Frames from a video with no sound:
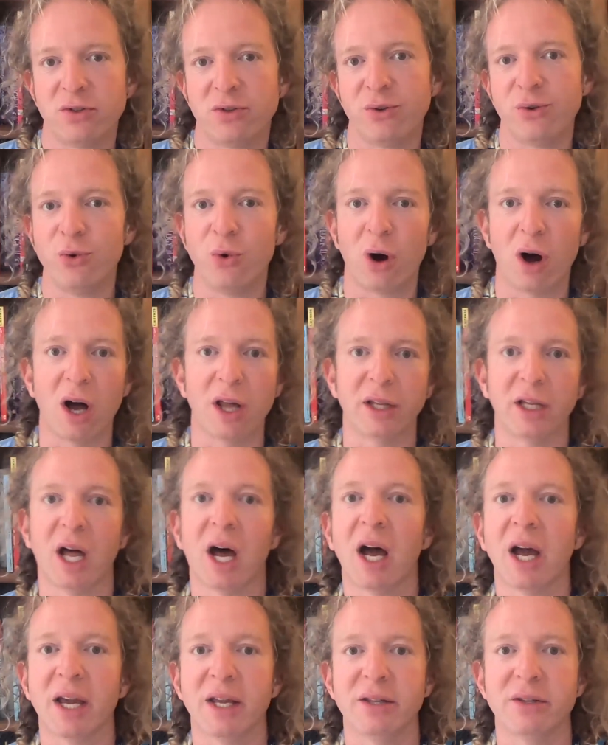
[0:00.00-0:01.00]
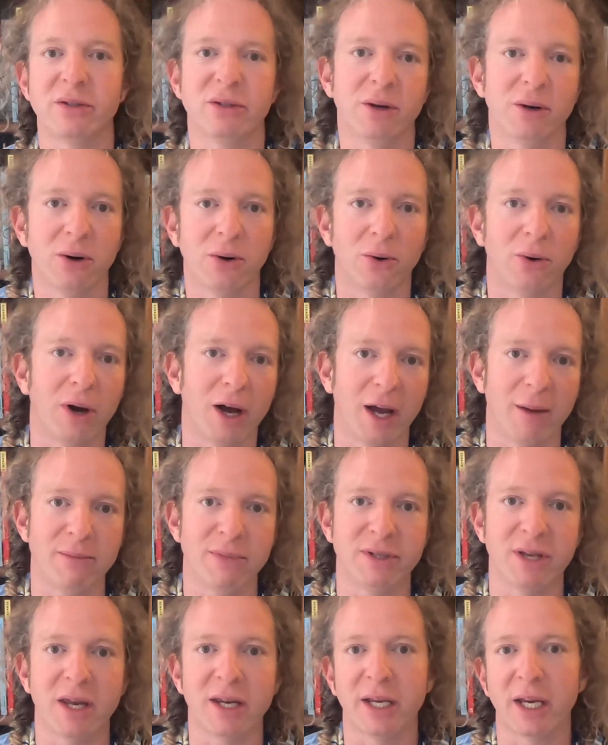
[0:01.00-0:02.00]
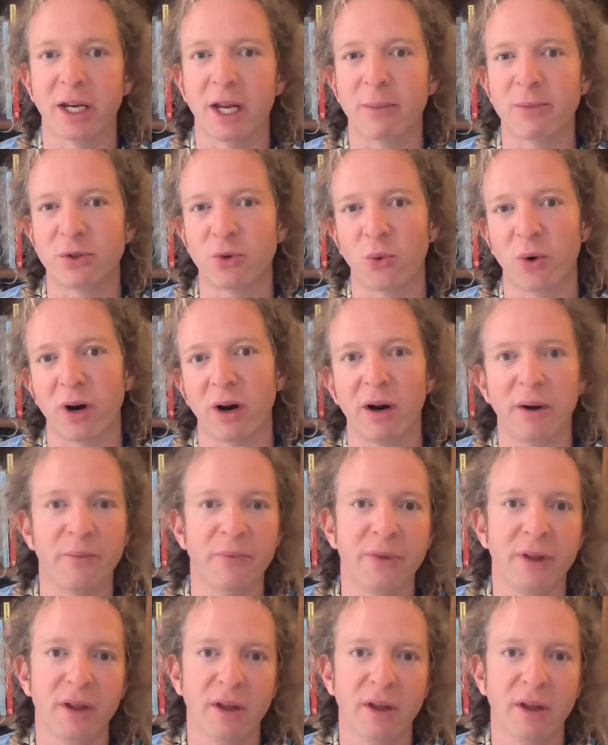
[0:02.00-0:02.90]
to online. So I'm setting it up to where